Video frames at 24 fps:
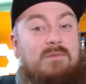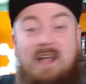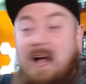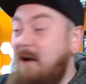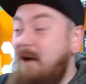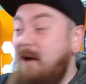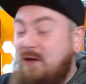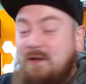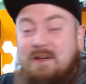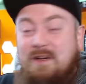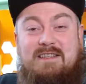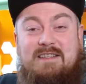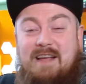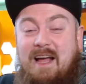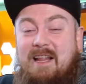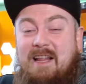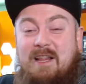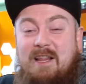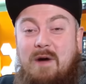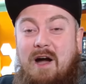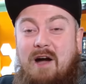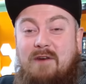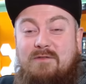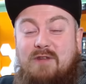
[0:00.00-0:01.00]
done
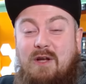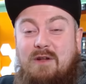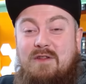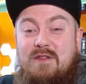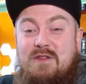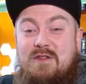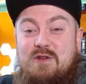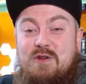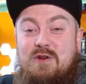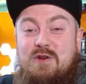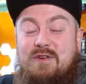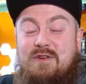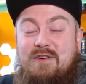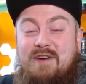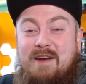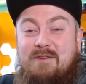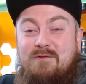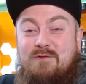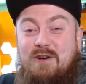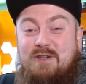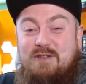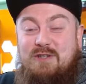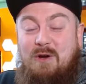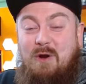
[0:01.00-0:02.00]
exactly what I've done in the
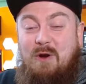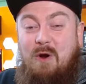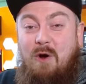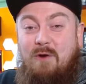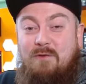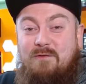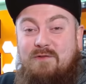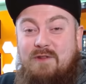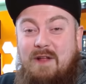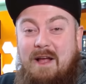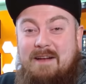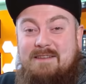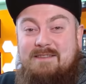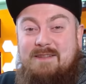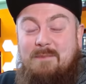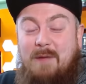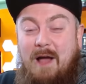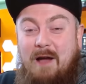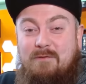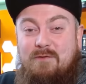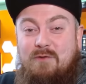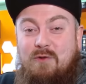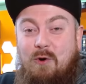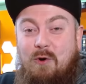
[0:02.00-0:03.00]
Ukraine-Russia conflict.
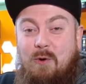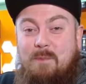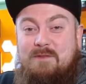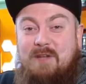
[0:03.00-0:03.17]
I've noped